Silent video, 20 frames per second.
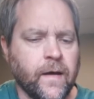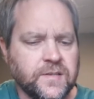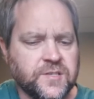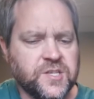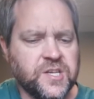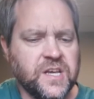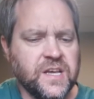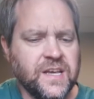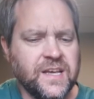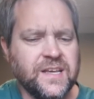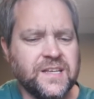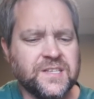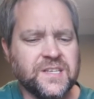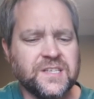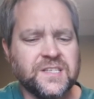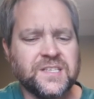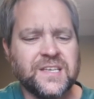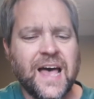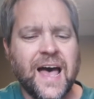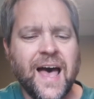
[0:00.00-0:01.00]

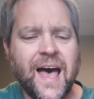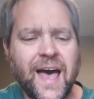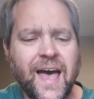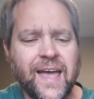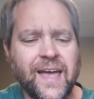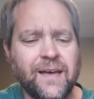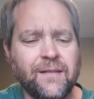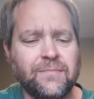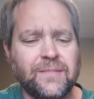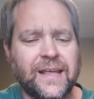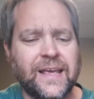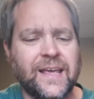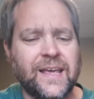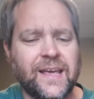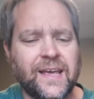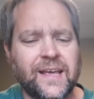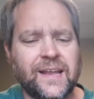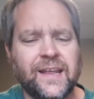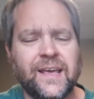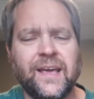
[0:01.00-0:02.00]
Jesus, I am
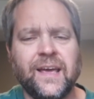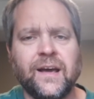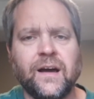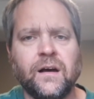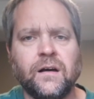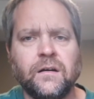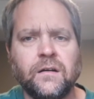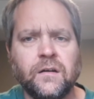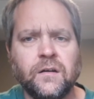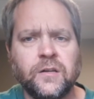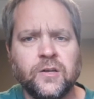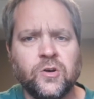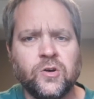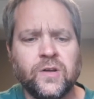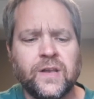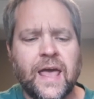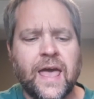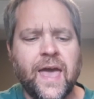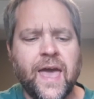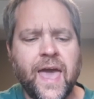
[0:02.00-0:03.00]
leaning on your
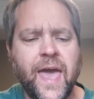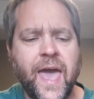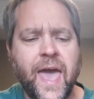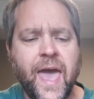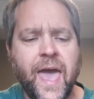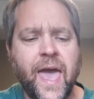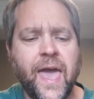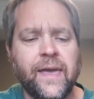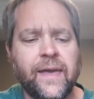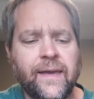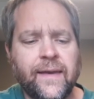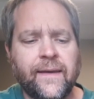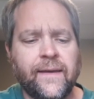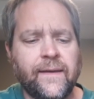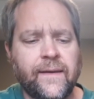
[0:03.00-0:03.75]
name.